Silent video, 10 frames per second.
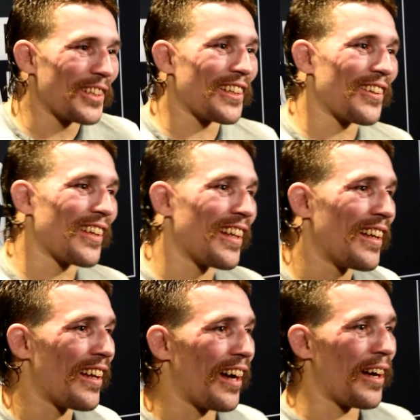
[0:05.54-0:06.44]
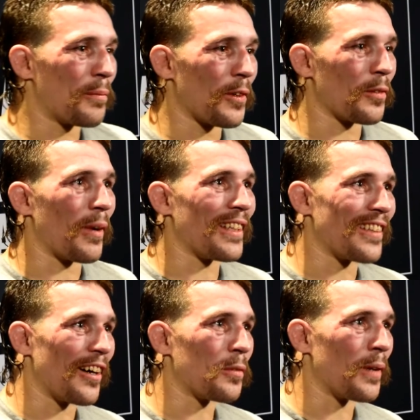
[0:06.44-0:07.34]
than proving
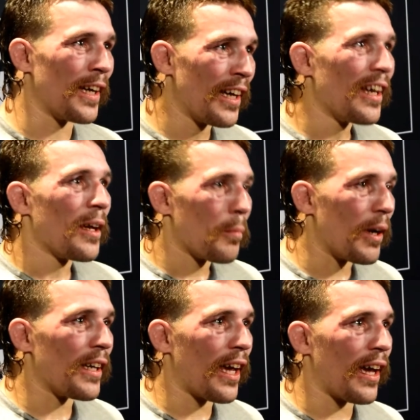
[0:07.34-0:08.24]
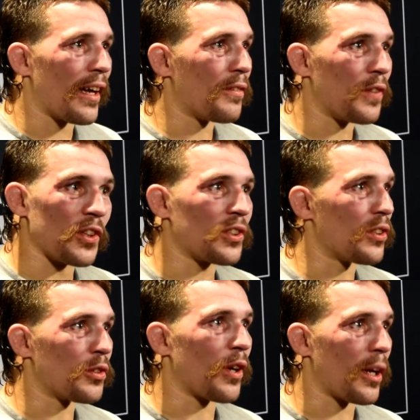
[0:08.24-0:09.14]
myself, but yeah, it feels
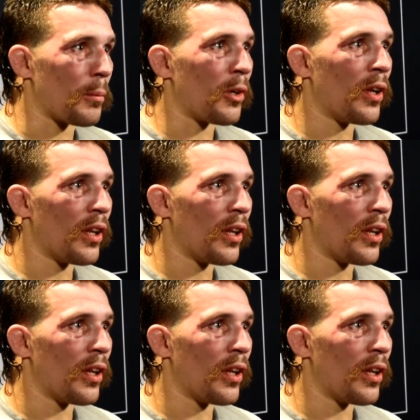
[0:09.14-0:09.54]
incredible.